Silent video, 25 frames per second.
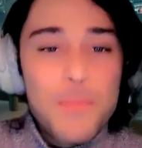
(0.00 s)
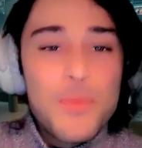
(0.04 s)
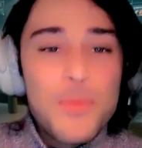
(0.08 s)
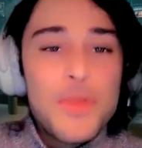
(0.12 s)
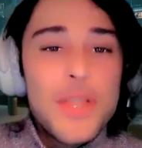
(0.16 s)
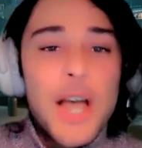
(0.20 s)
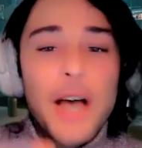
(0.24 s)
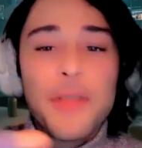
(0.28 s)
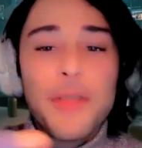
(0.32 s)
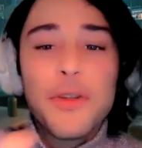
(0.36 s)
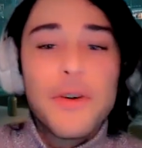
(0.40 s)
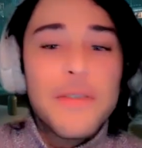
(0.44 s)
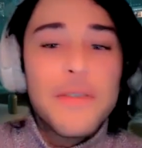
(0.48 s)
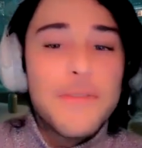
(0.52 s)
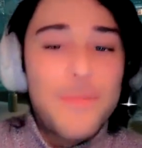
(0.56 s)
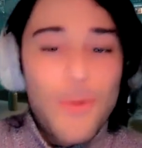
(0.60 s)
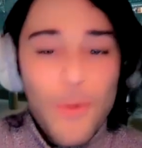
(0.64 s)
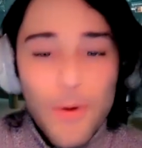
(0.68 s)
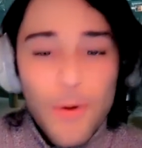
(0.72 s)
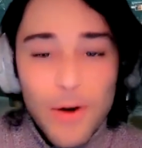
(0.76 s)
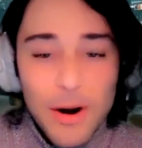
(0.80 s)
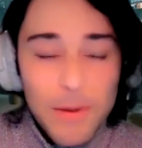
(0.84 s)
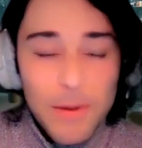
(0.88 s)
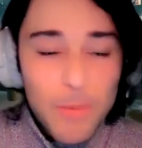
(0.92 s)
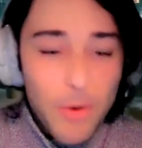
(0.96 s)
another
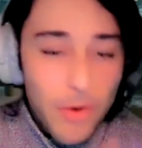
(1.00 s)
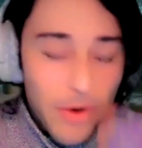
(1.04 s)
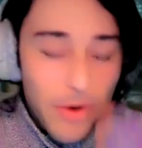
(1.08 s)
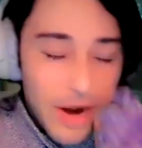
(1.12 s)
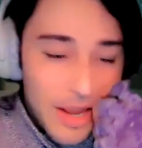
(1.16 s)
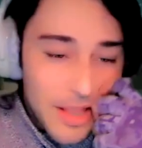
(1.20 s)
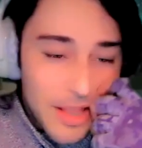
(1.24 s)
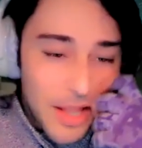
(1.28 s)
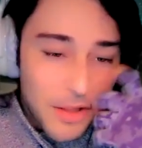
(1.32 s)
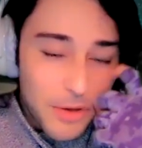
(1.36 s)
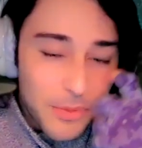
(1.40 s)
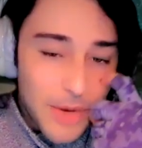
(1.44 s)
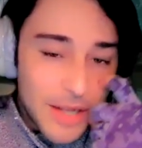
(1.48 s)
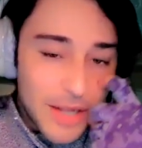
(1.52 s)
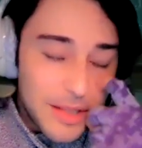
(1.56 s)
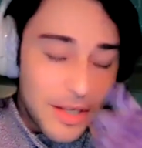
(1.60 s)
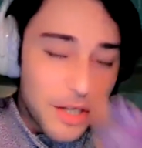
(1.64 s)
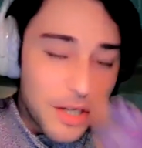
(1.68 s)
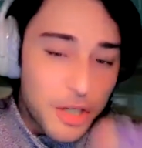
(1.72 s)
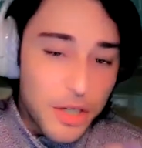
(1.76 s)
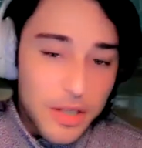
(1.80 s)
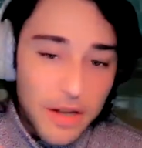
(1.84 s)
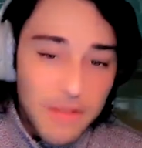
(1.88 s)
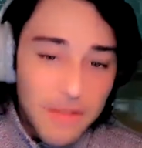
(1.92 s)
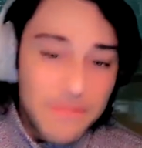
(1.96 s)
form or another
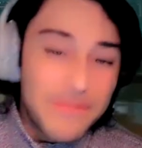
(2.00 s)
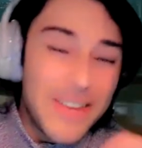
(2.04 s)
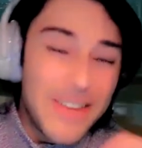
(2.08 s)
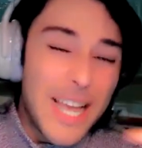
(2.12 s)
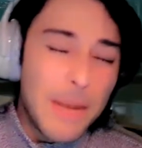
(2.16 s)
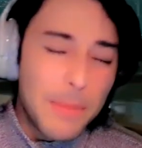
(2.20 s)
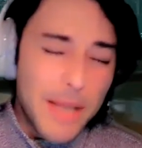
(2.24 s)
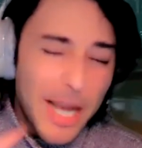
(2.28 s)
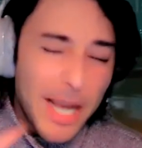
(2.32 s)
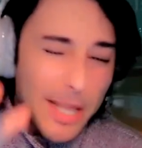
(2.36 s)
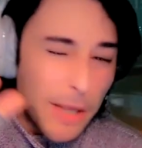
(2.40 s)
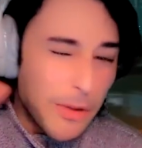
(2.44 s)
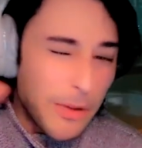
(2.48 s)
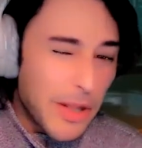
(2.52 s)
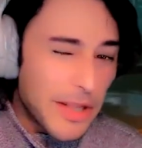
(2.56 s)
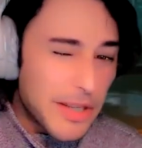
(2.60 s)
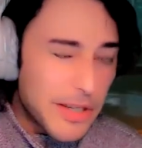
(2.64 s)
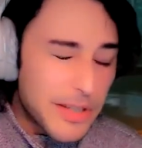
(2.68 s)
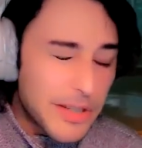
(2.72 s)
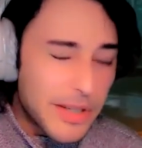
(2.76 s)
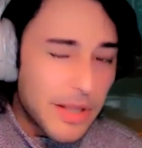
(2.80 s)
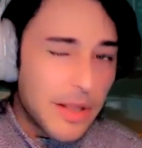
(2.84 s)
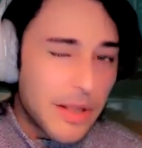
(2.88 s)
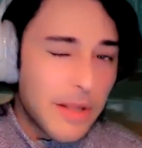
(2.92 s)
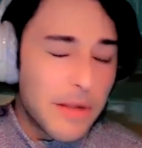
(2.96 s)
rendition of family. I know that
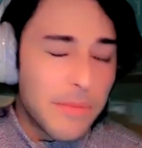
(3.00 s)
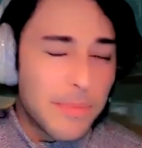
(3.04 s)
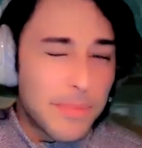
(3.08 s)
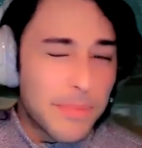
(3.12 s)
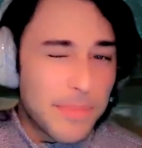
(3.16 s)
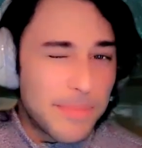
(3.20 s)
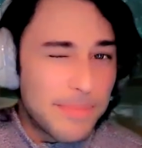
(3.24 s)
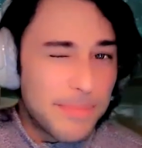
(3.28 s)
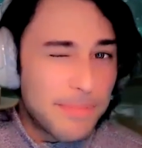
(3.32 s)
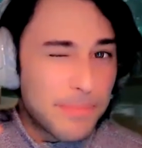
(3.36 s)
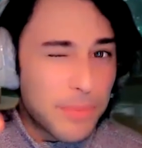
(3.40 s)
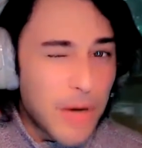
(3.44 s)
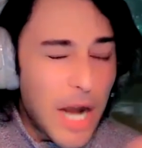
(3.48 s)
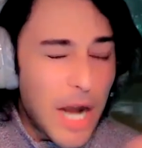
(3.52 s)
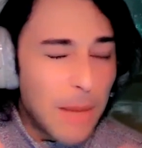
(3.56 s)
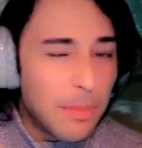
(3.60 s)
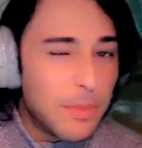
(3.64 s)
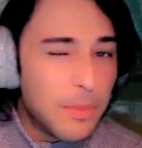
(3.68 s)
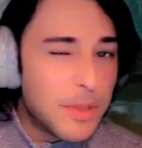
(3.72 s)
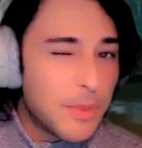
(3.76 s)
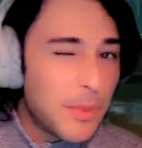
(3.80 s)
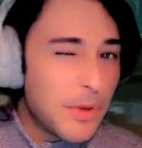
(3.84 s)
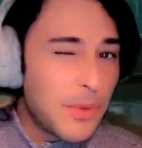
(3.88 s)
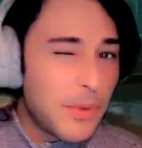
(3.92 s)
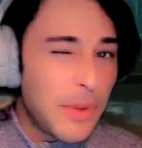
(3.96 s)
there's a lot of
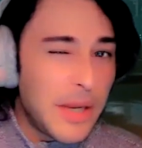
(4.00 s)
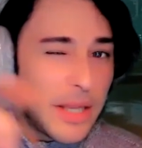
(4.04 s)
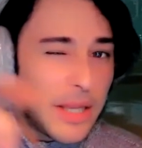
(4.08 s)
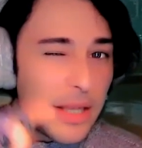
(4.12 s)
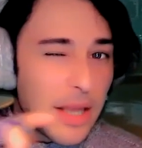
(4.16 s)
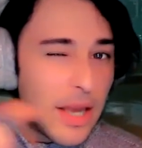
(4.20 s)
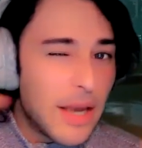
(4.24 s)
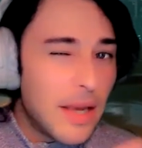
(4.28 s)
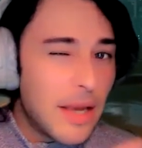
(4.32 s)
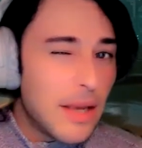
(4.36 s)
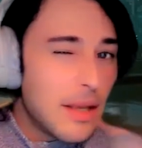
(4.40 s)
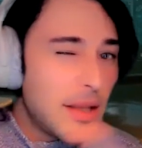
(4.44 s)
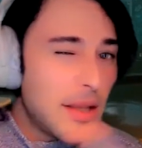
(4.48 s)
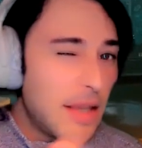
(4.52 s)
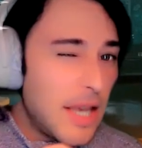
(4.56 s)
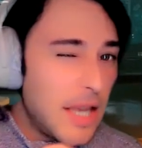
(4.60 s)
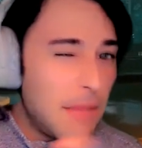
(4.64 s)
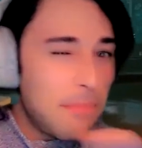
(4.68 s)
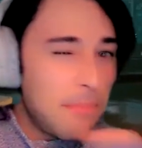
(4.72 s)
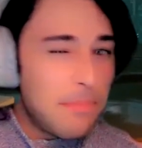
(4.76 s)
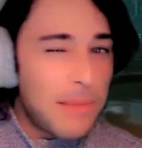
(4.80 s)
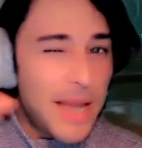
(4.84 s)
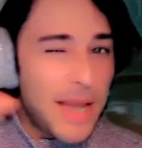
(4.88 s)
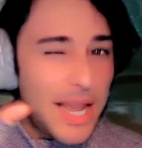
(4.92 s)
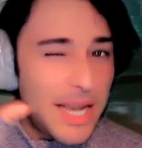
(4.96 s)
problems between
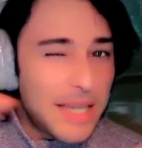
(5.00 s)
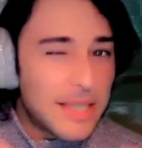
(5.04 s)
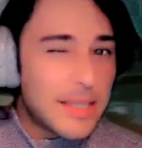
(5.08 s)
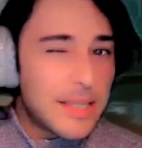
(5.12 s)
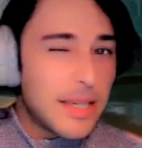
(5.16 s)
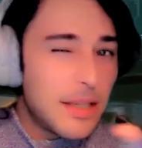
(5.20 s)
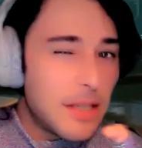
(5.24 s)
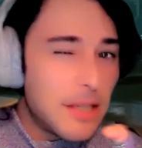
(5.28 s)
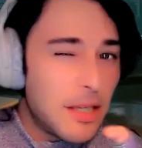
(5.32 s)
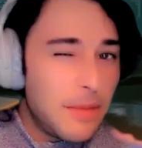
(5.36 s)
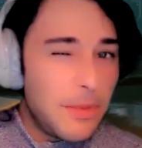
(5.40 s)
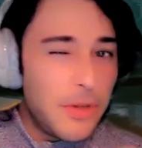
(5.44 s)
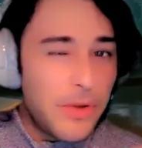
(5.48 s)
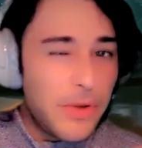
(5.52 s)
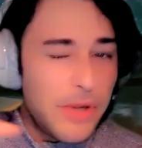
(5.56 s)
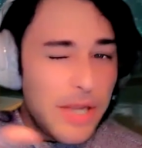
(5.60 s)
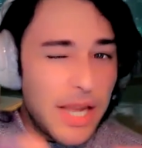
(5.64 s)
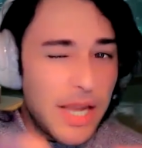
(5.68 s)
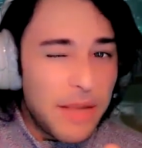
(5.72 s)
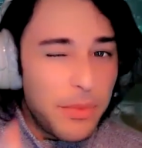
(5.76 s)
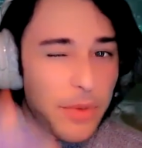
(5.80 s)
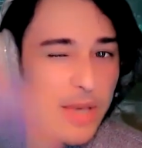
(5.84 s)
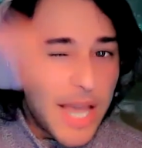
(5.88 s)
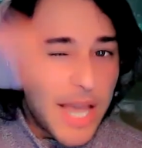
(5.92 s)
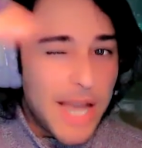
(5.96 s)
kin-based and
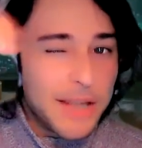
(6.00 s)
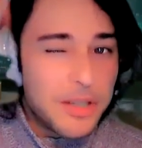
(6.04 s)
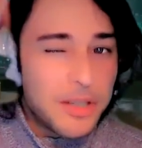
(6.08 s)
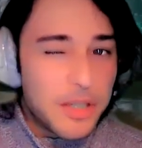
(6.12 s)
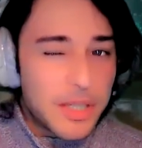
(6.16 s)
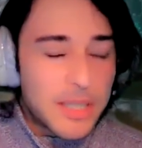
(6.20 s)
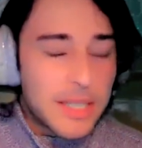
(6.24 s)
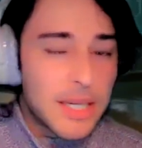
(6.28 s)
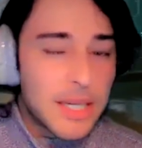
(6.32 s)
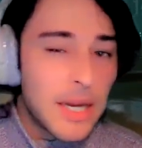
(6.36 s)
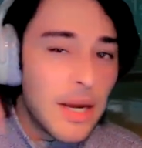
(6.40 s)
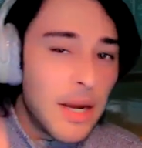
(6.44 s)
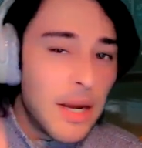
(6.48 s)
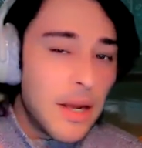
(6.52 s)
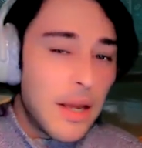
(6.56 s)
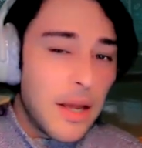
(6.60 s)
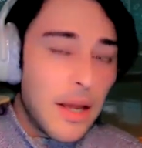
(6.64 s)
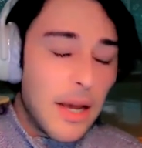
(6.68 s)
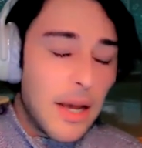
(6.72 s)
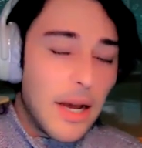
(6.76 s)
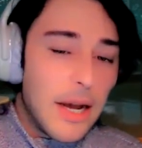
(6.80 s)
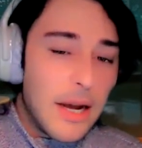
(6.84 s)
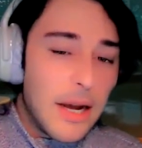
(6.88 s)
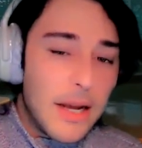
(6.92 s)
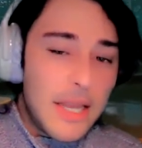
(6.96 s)
community, and you can't just
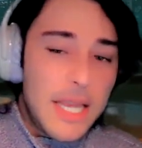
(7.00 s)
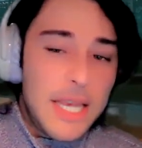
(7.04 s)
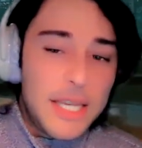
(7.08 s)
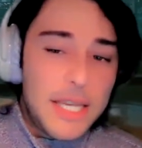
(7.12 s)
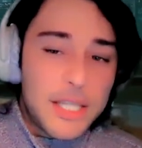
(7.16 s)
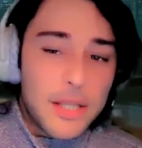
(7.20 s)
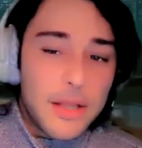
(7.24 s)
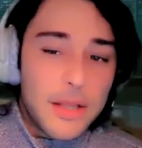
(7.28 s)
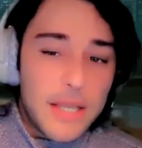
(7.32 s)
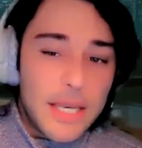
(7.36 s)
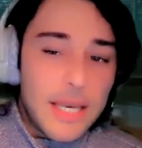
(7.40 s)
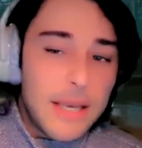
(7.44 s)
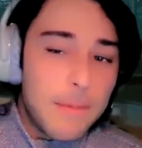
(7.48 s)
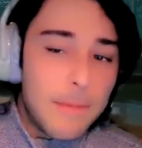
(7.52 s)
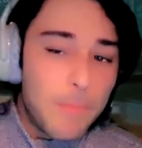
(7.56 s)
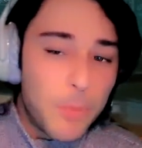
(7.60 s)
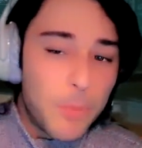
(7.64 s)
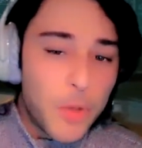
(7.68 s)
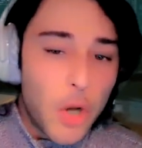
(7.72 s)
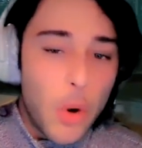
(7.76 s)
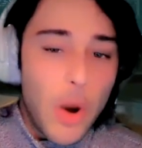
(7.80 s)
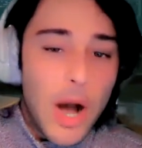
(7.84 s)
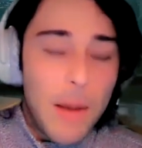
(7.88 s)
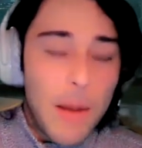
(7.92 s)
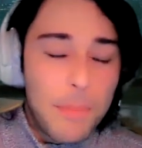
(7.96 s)
easily
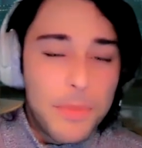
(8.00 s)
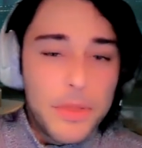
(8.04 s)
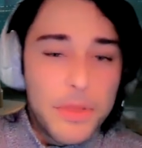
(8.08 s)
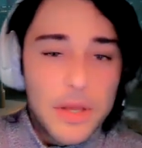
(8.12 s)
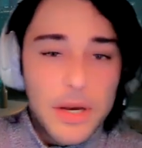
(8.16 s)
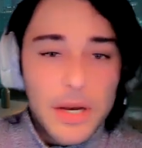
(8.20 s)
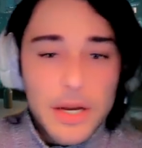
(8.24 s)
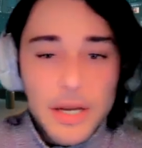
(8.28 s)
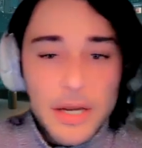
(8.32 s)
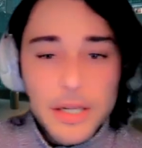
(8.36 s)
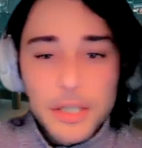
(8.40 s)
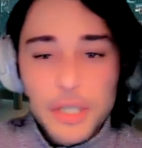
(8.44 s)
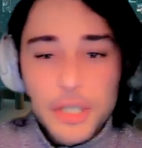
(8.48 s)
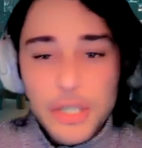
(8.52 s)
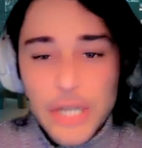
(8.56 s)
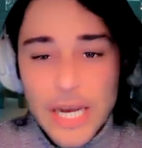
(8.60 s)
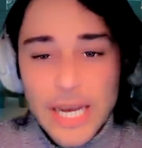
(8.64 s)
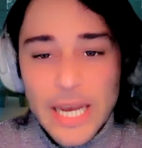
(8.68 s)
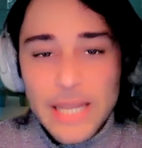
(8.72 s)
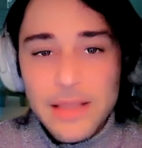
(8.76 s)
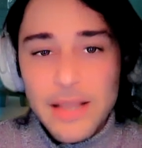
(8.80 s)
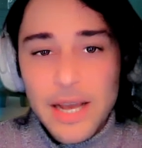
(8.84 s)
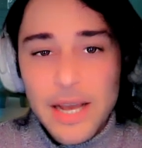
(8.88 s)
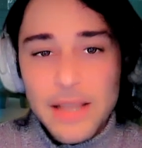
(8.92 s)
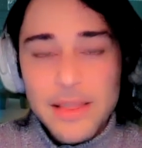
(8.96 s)
go up the
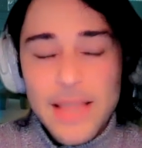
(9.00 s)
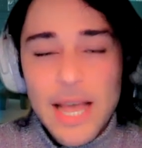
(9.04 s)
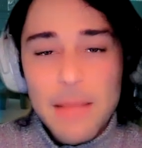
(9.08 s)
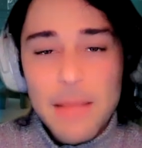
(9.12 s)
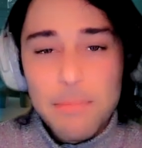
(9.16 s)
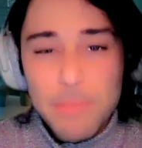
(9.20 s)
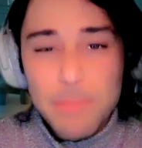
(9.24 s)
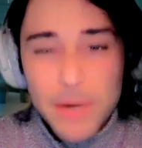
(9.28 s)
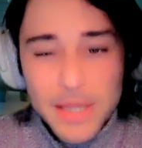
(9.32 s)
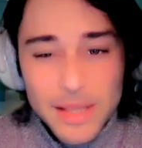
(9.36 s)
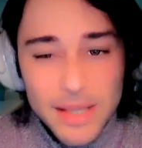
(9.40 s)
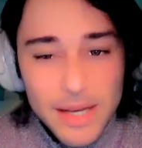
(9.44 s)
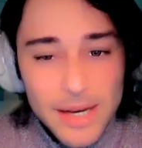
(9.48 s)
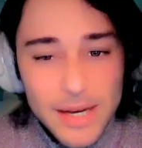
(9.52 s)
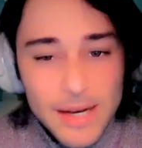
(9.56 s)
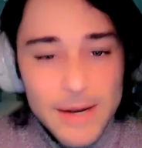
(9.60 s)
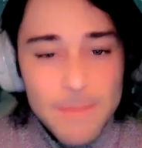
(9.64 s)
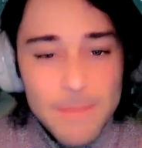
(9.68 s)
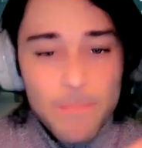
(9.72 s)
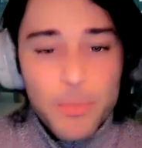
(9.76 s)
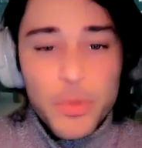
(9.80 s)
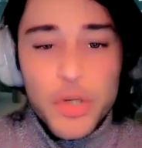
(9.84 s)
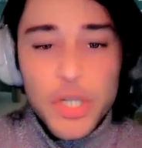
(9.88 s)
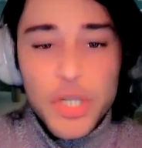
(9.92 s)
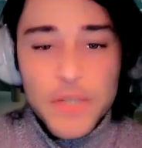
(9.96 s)
chain like that. But
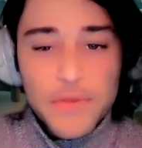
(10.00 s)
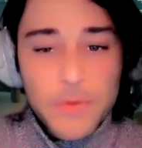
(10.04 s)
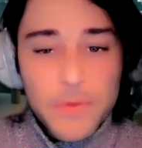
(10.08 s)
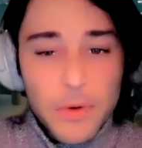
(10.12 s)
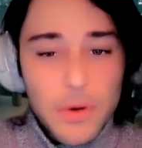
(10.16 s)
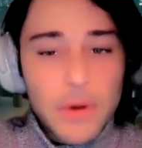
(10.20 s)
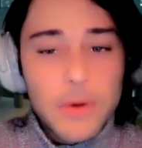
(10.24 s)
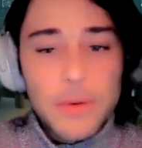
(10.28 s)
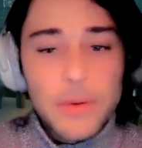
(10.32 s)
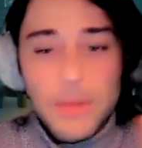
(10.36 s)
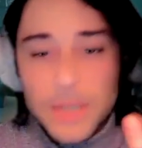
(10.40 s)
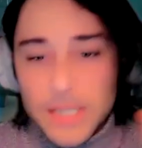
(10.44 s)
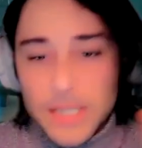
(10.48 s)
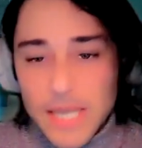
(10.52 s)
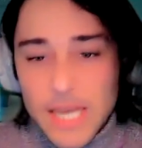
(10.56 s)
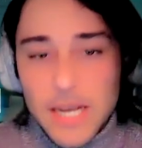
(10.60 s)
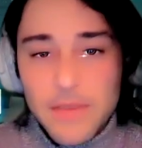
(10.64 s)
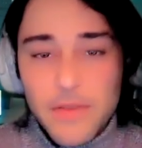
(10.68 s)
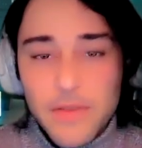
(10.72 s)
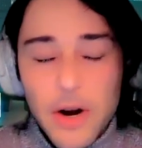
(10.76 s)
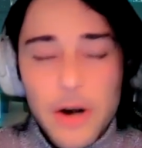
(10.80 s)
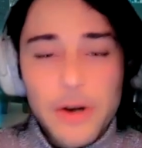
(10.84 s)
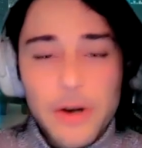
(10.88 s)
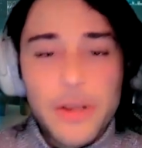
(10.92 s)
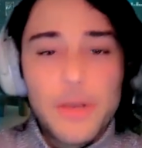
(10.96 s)
just for sake
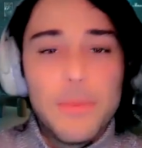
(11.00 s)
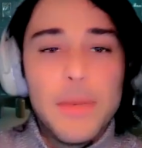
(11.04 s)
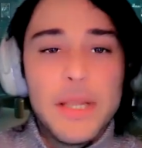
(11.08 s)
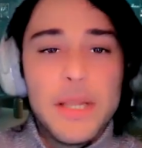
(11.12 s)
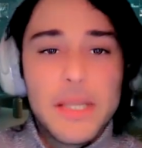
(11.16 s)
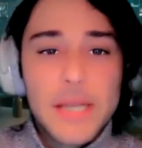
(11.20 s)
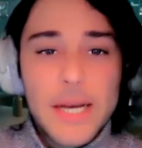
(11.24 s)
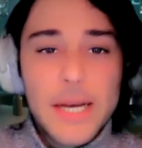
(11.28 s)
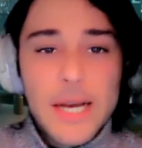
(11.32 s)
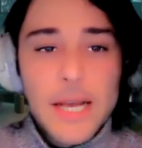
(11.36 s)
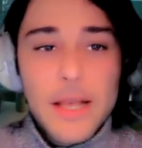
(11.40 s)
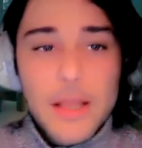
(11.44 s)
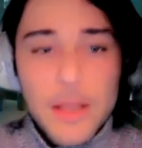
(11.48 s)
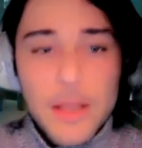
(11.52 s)
of argument,